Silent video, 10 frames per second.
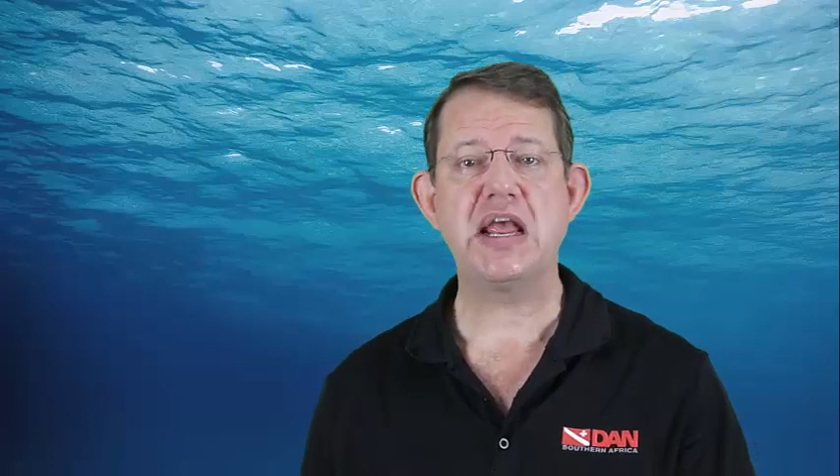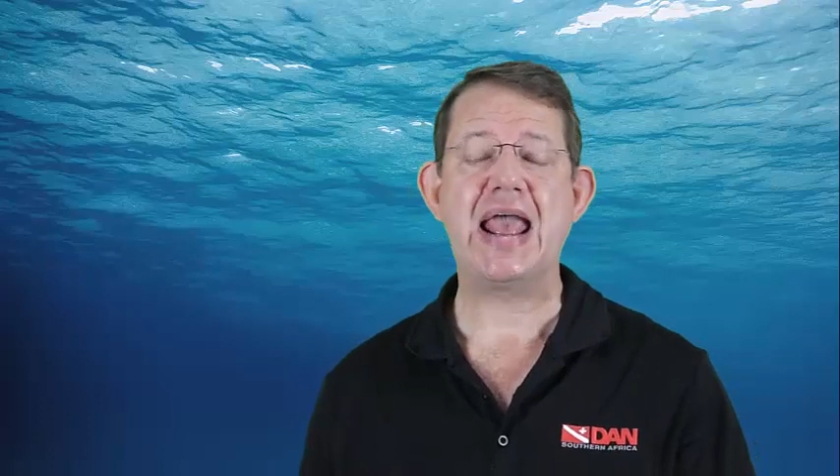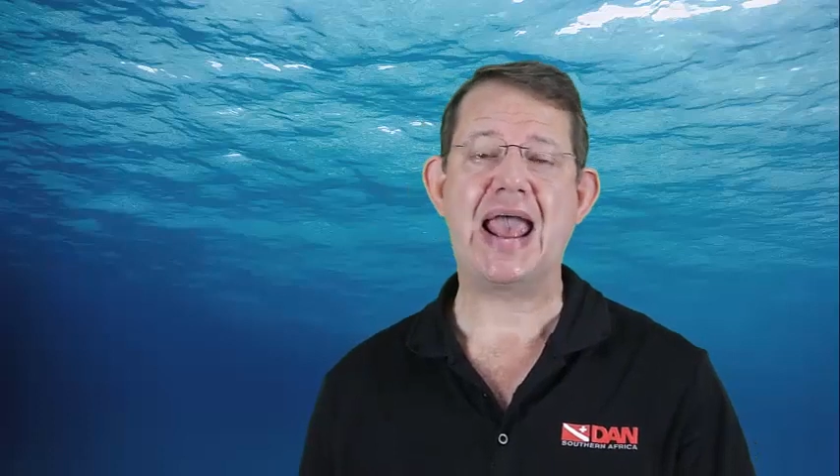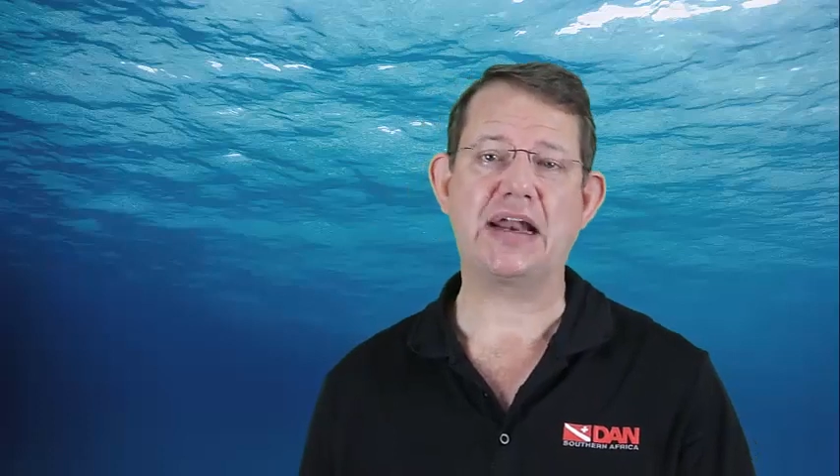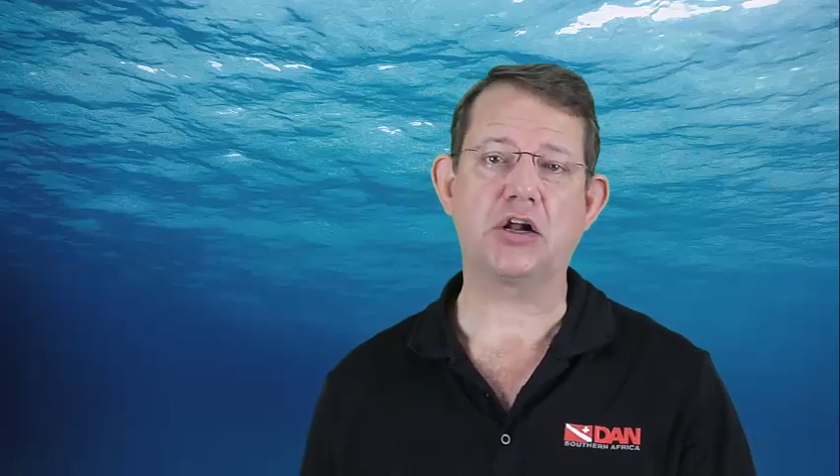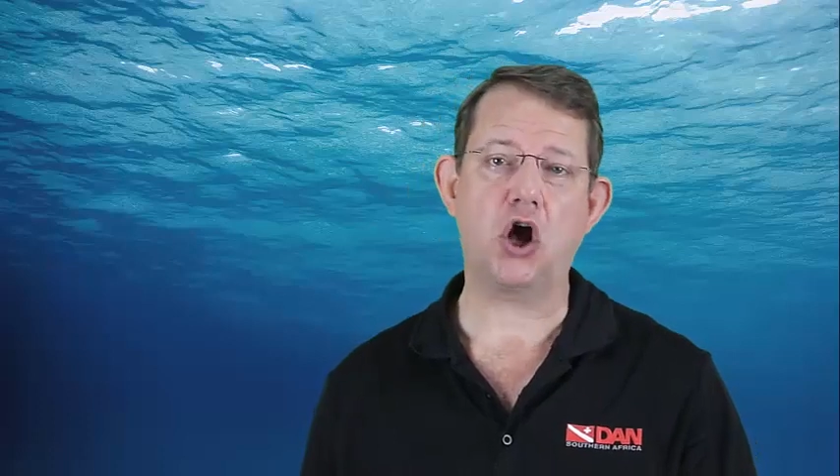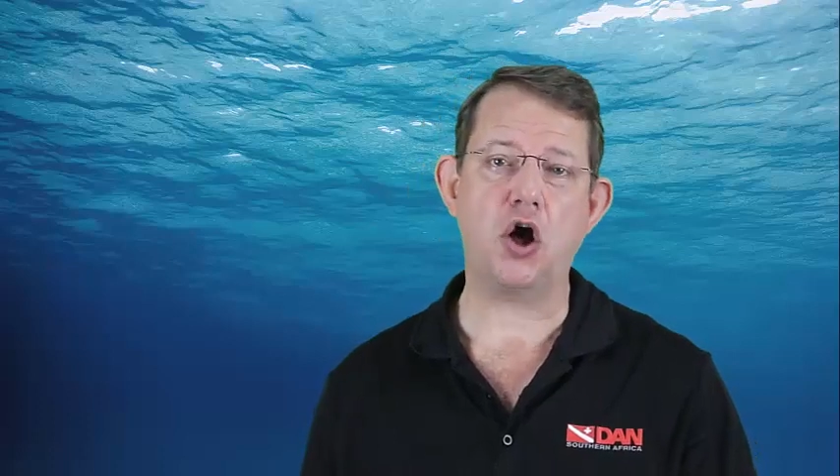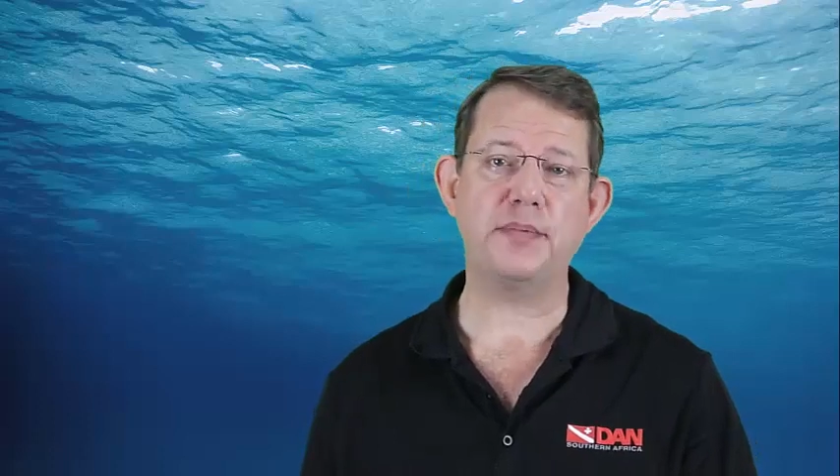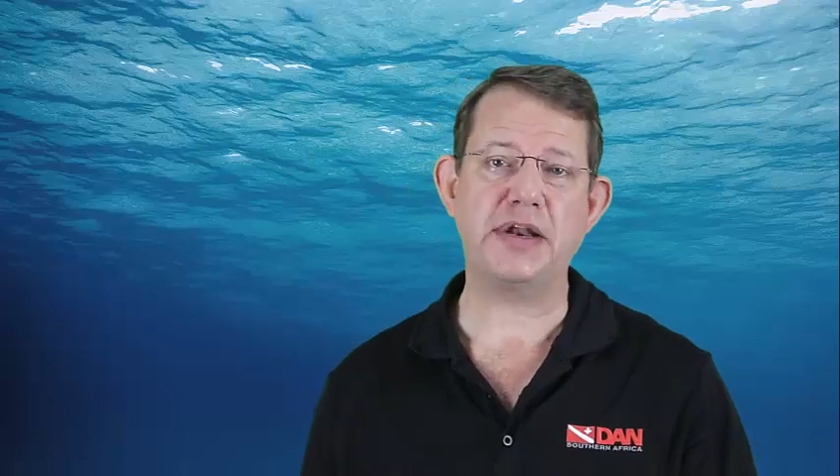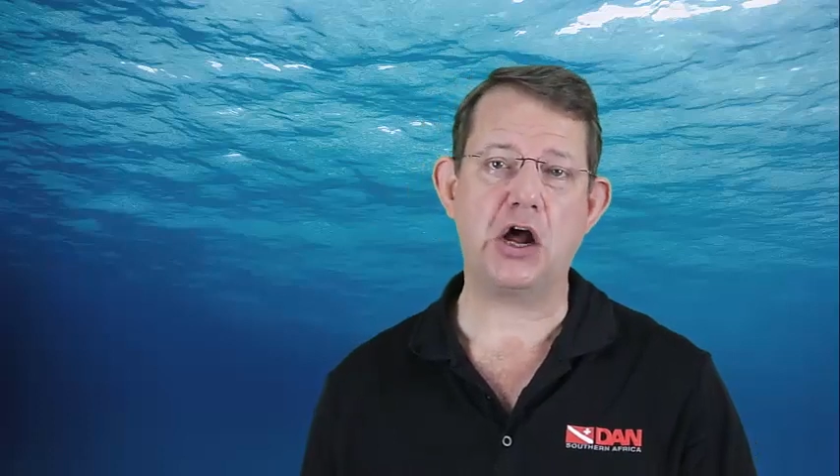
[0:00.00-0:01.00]
and
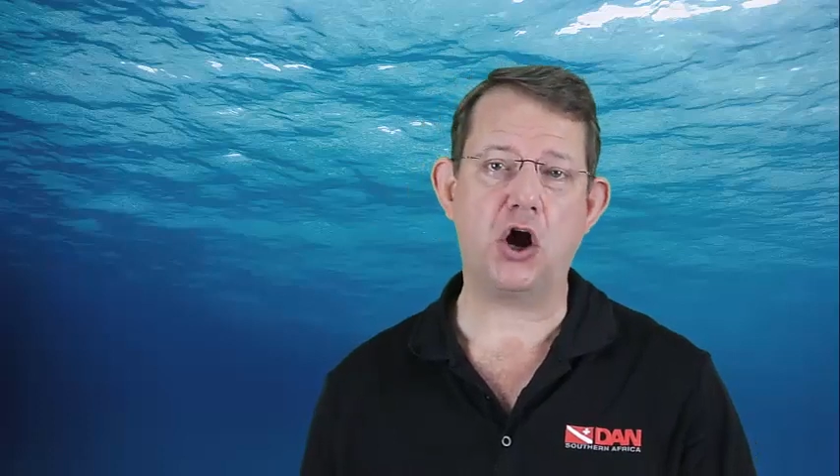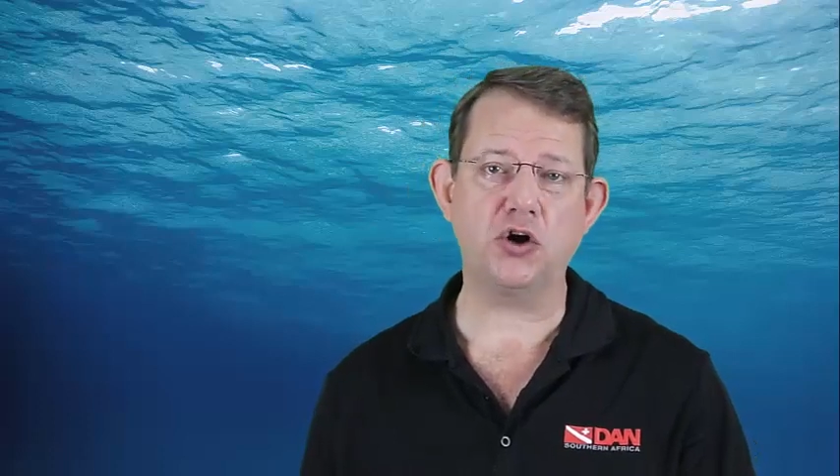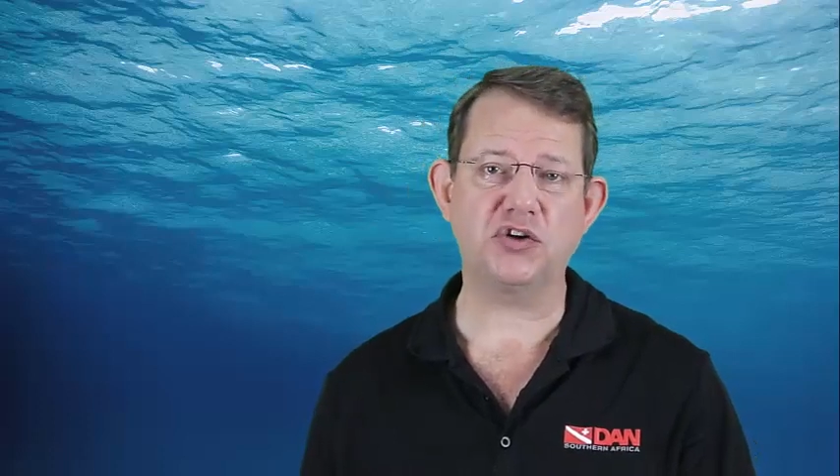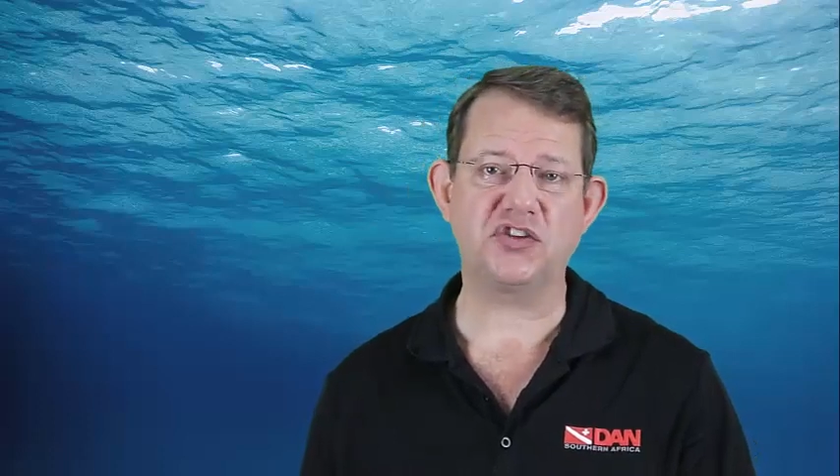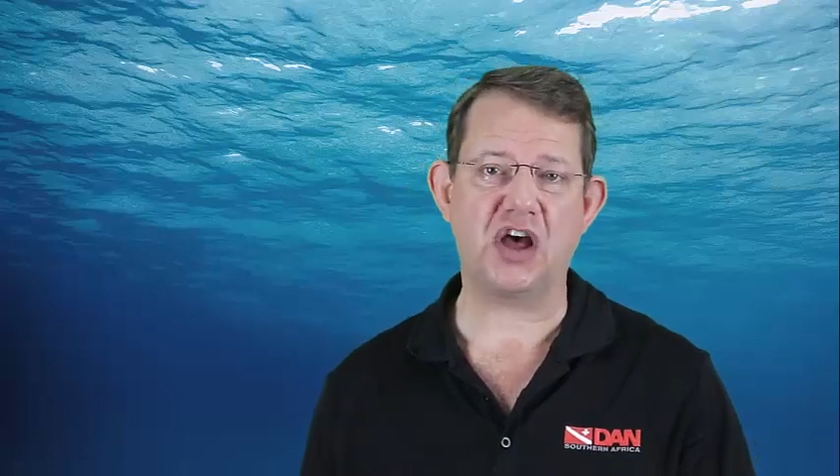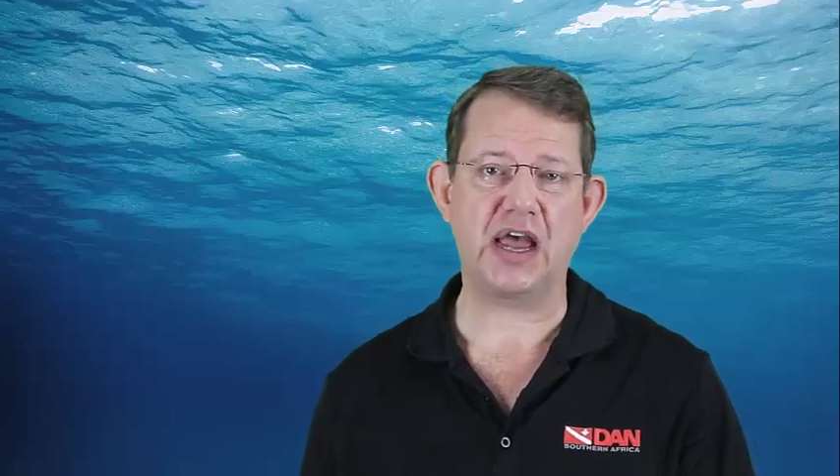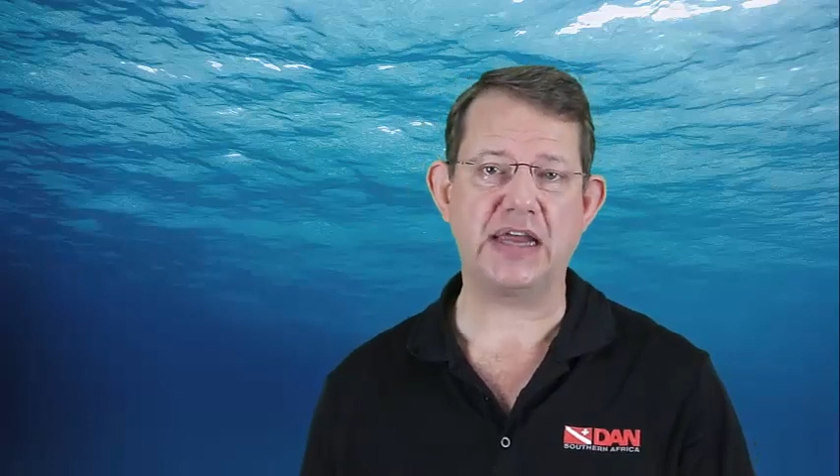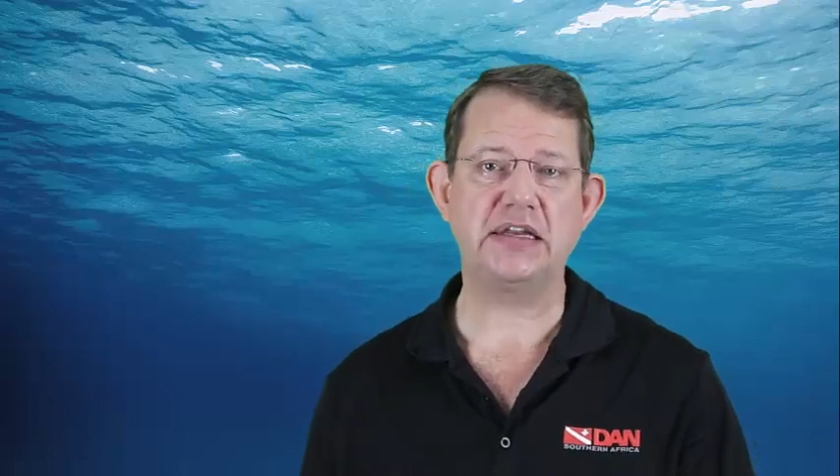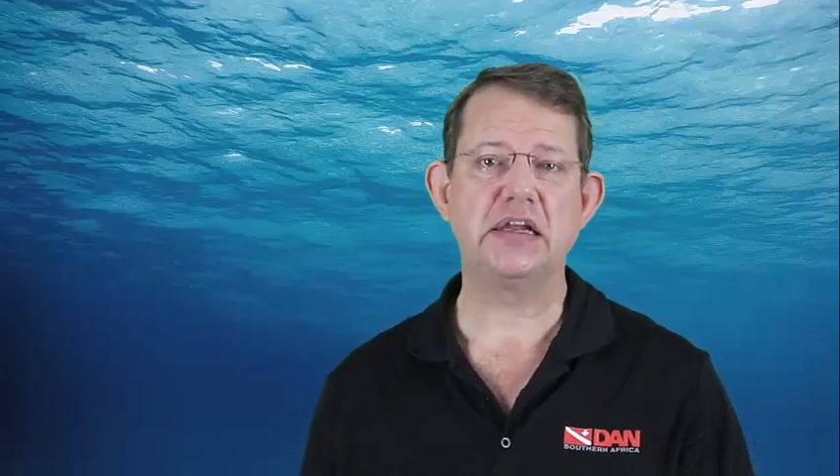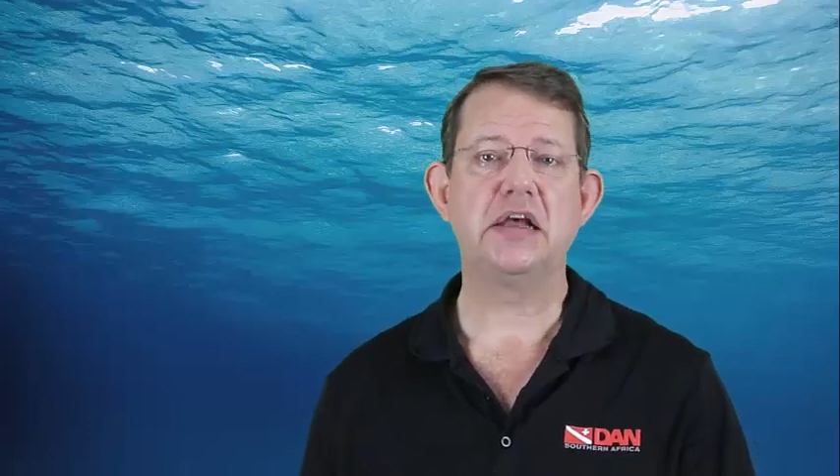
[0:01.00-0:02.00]
carbon dioxide